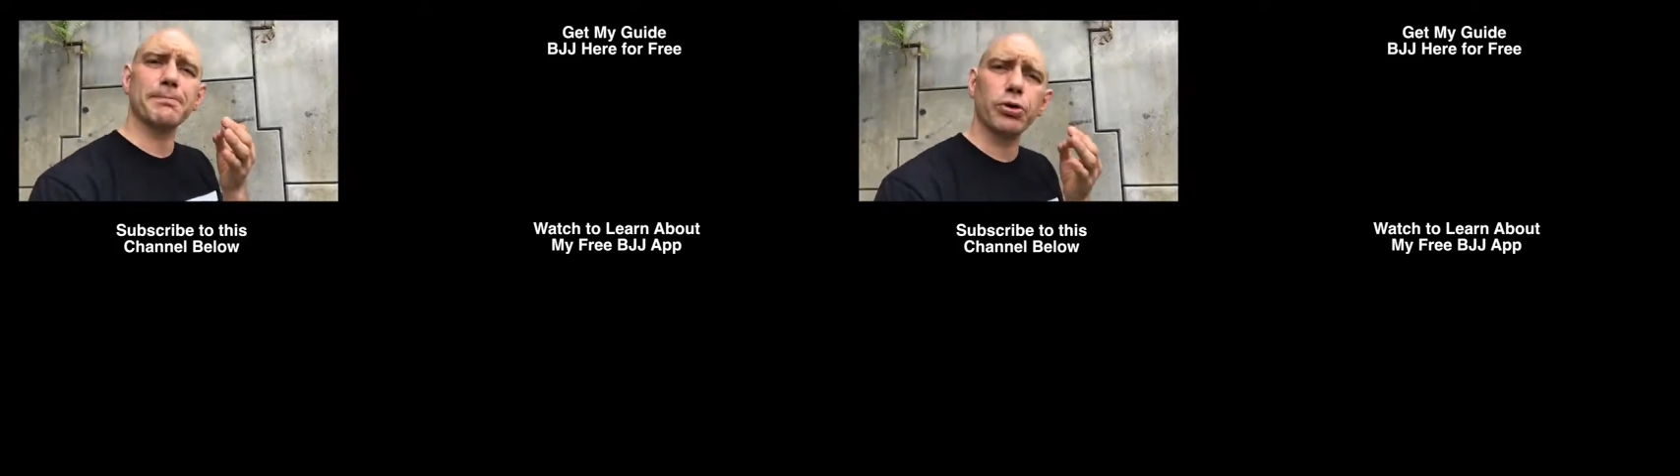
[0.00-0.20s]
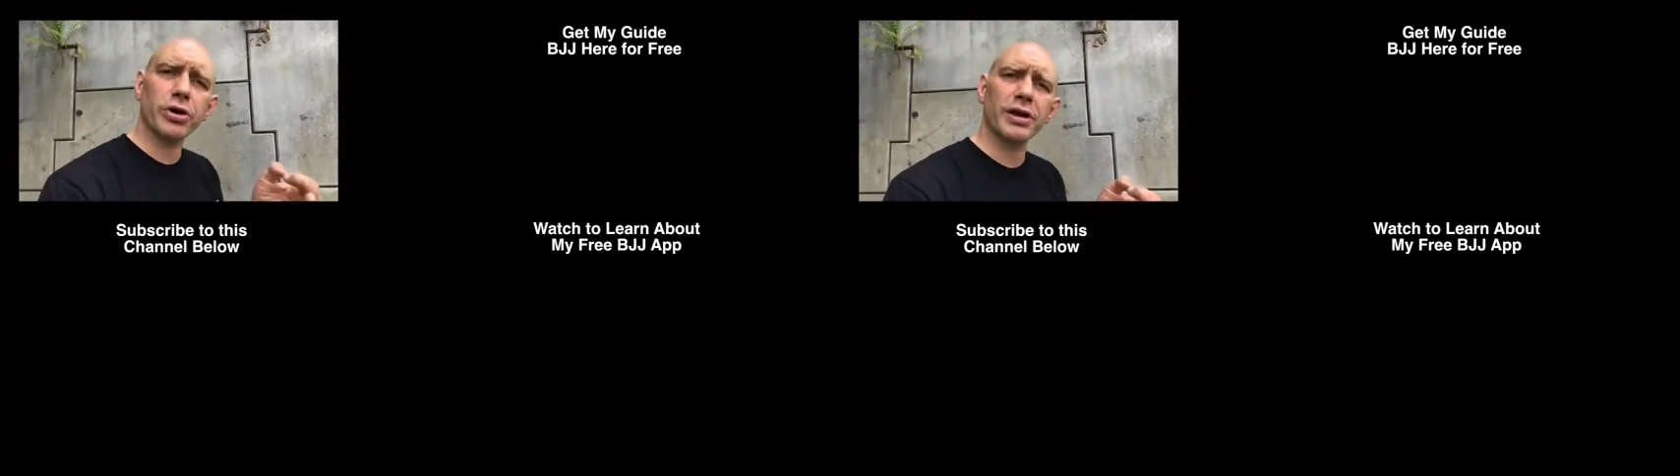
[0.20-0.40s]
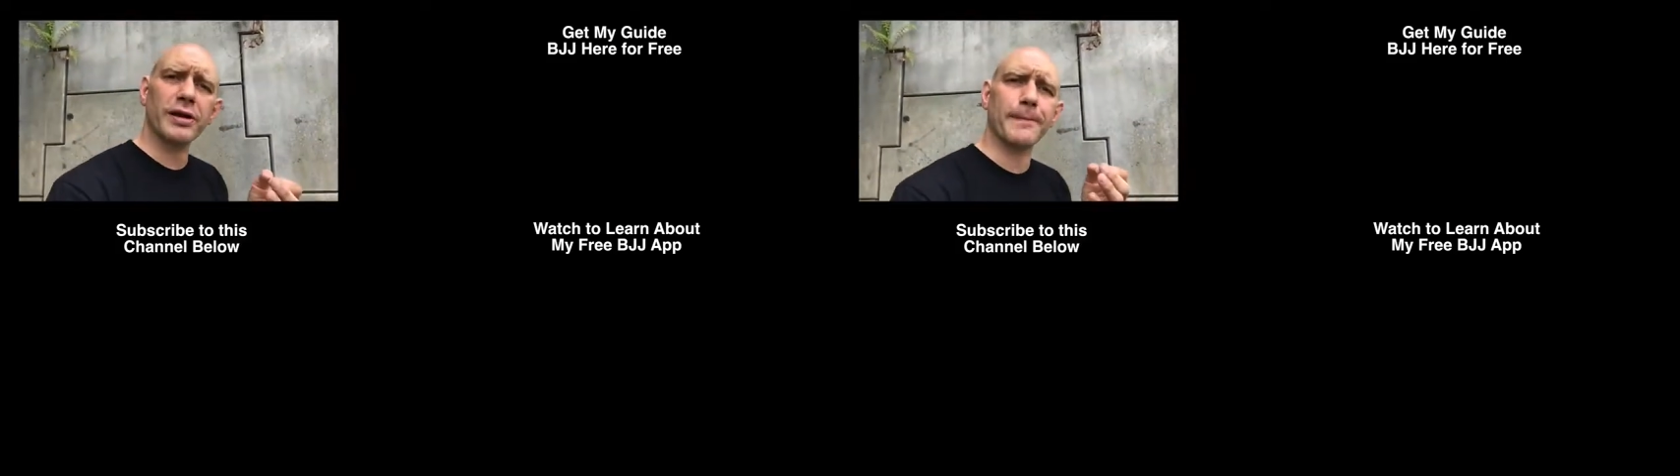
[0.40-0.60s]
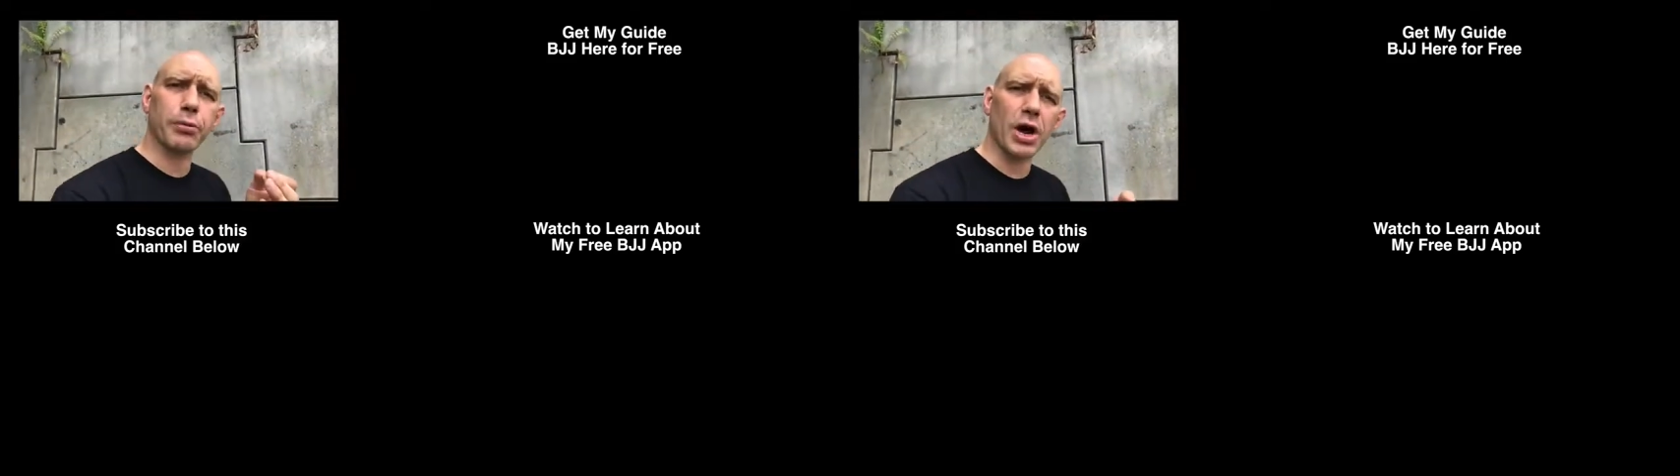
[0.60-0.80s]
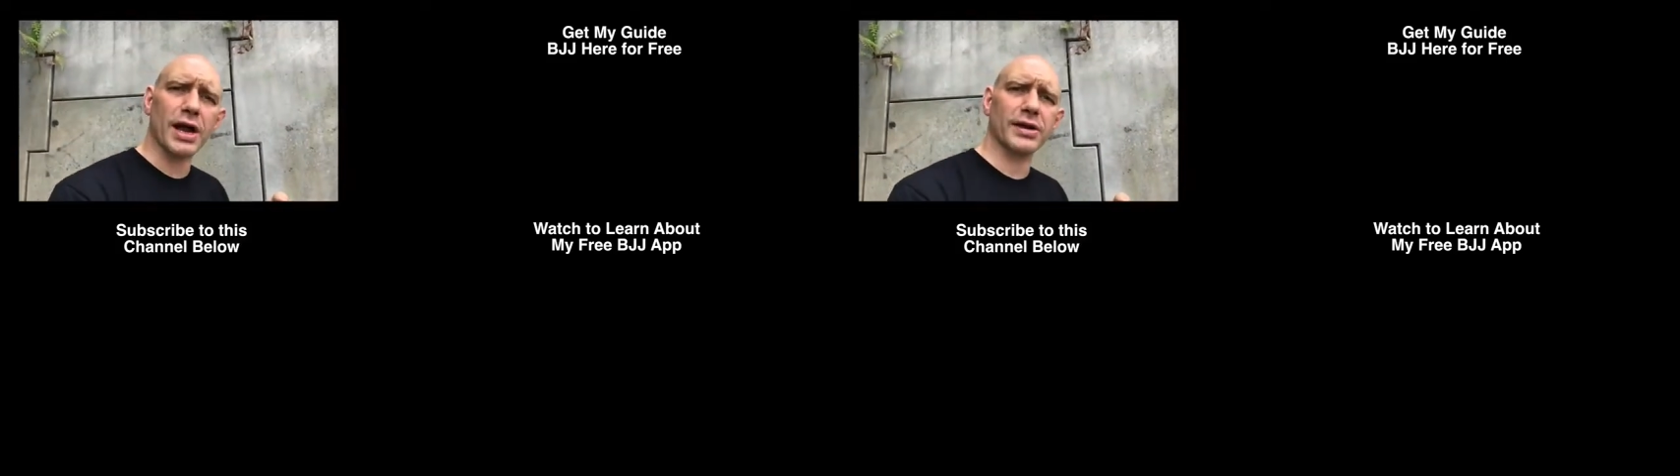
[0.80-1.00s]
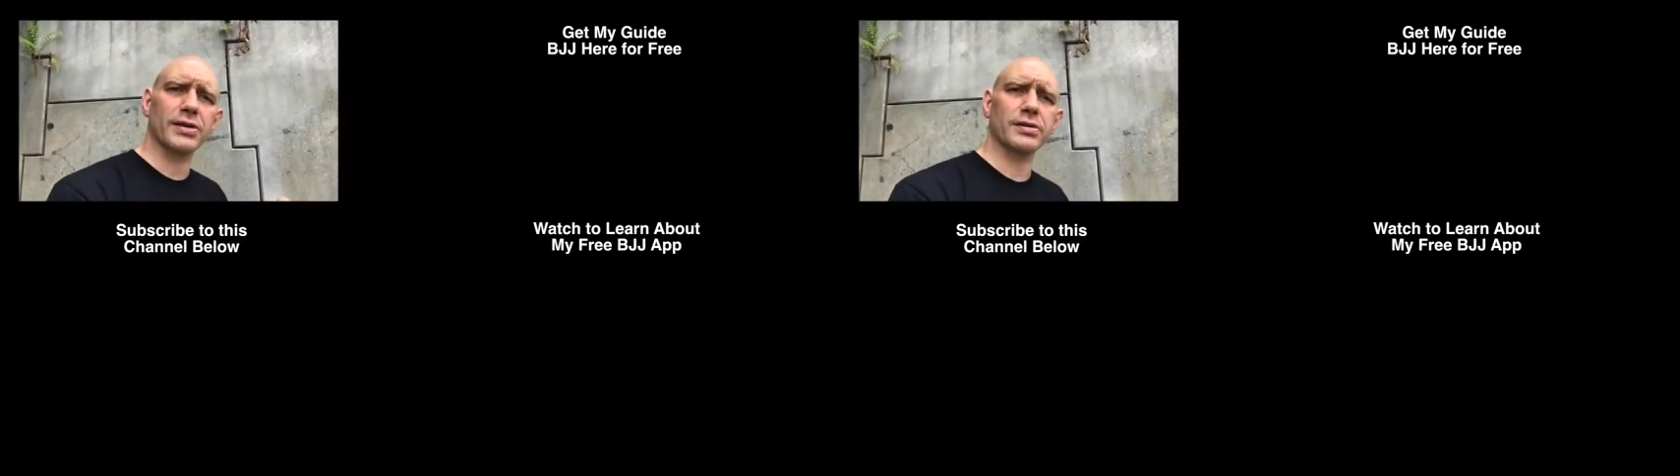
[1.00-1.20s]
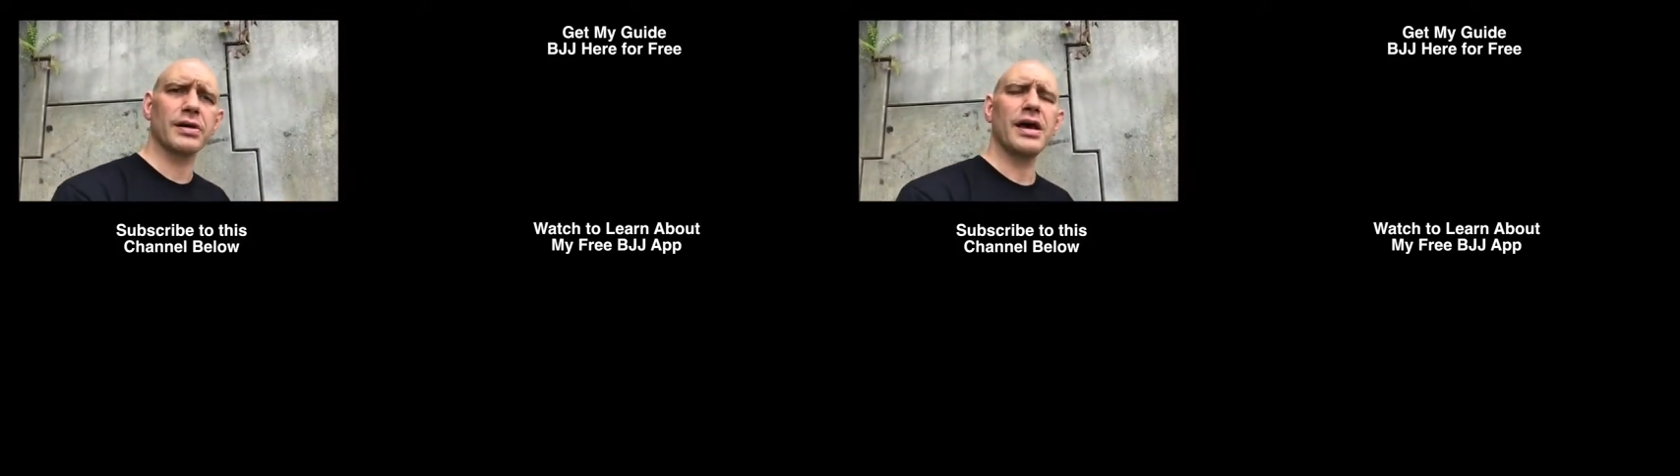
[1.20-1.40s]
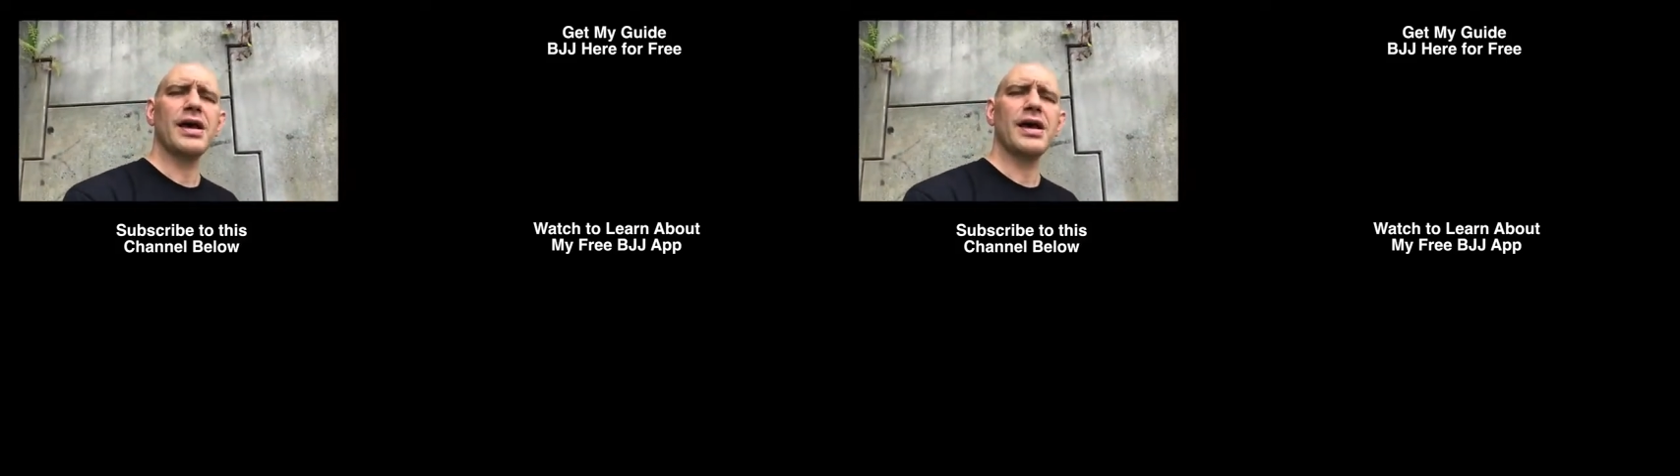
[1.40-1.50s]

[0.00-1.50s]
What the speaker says: put it into practice,